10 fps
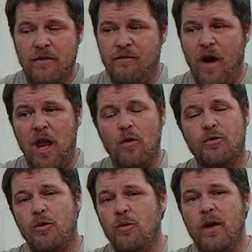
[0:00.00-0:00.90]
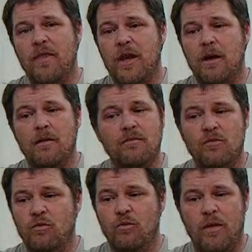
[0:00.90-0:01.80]
they followed through with it
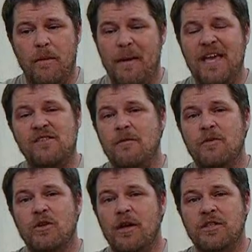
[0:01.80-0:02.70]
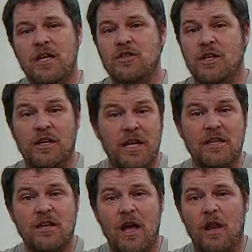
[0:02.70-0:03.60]
with amazing attention to
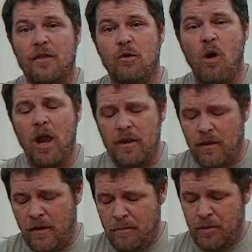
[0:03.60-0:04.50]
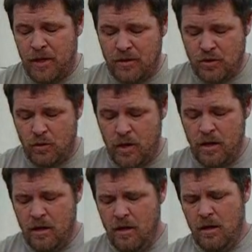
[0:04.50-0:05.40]
detail and the quality that they put into
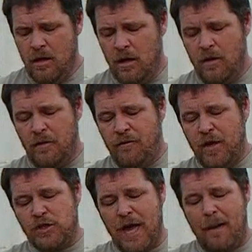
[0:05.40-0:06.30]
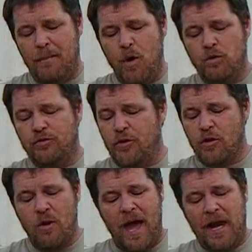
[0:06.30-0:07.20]
it. The fisheye bolts,
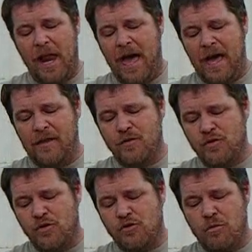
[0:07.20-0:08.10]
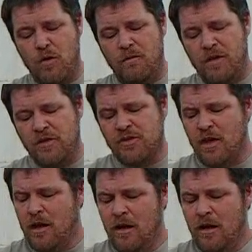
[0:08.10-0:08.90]
the grind lines, the smoothness.